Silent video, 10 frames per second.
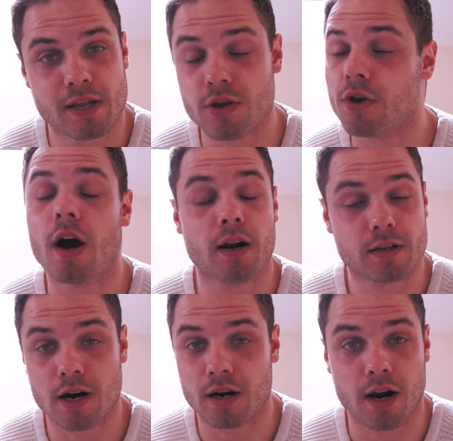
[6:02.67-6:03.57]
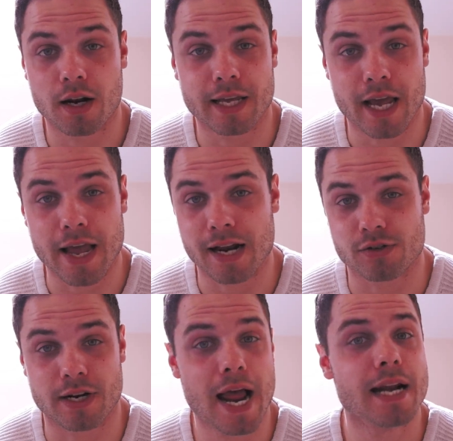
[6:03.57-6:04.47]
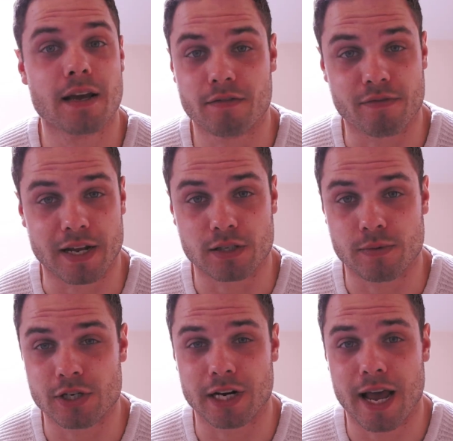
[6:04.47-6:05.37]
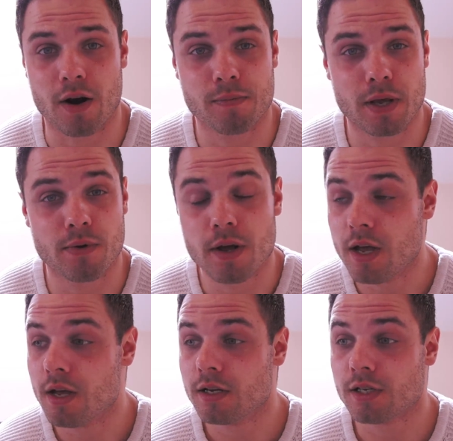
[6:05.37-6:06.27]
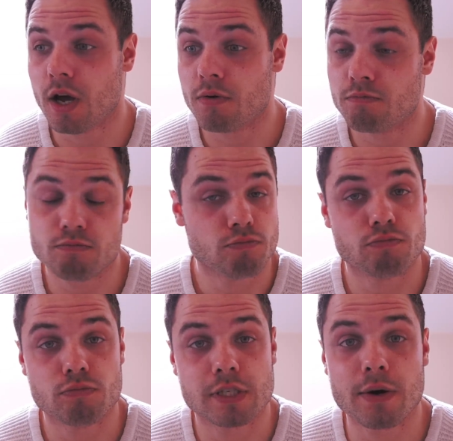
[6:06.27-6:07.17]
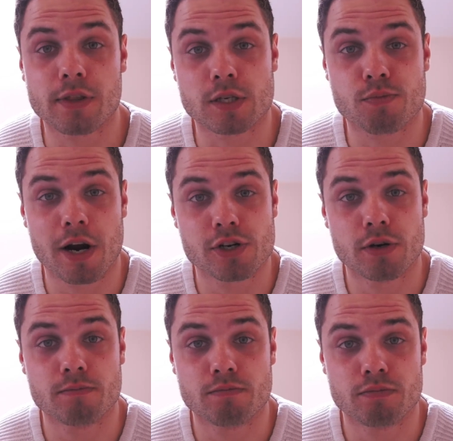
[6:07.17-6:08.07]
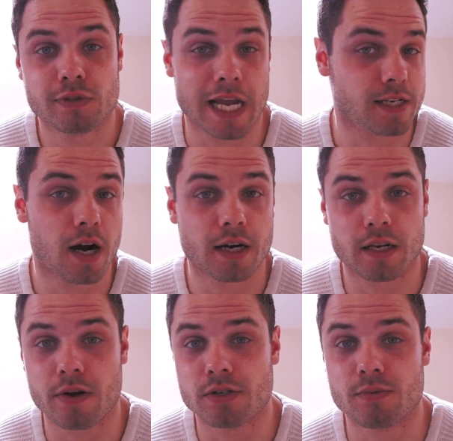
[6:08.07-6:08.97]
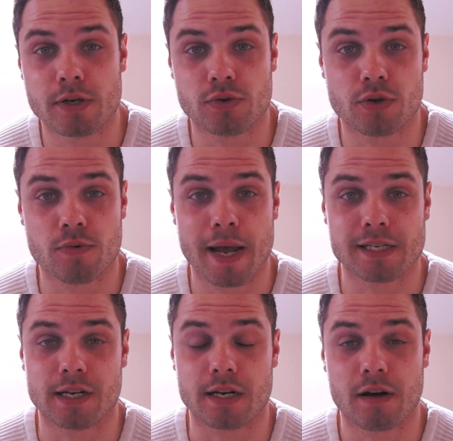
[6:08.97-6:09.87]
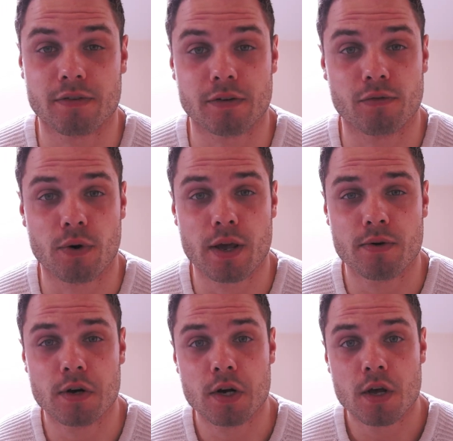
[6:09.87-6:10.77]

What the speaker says: You can't likely get your hands on any other things which are going to help you, so deal with the suppression, take tiny doses which will do basically nothing for you,